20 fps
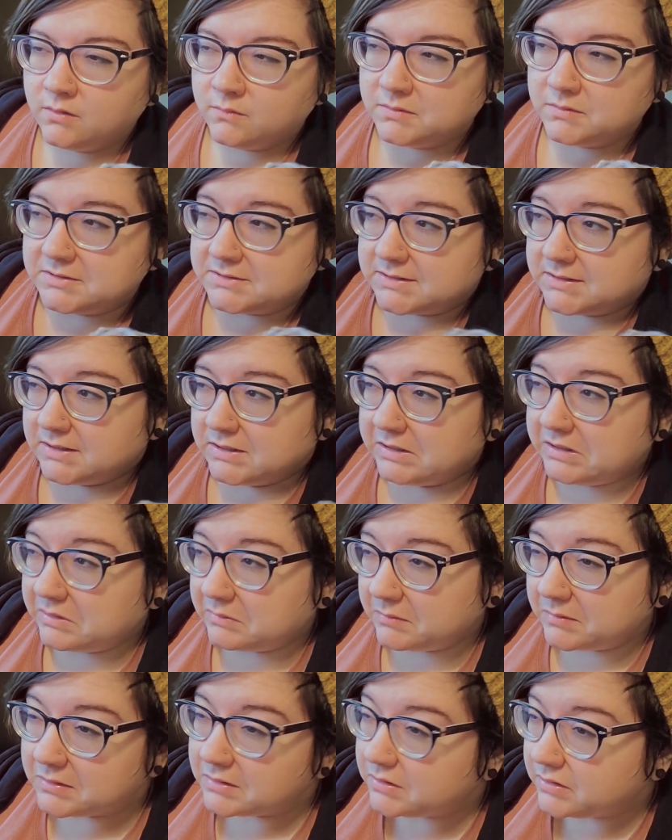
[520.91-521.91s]
was a little
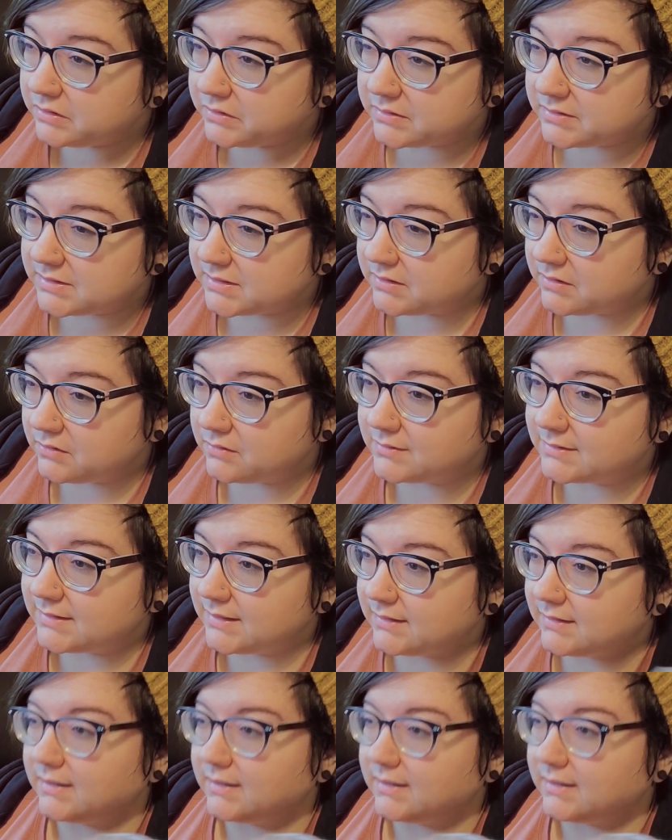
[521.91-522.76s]
more loosey-goosey.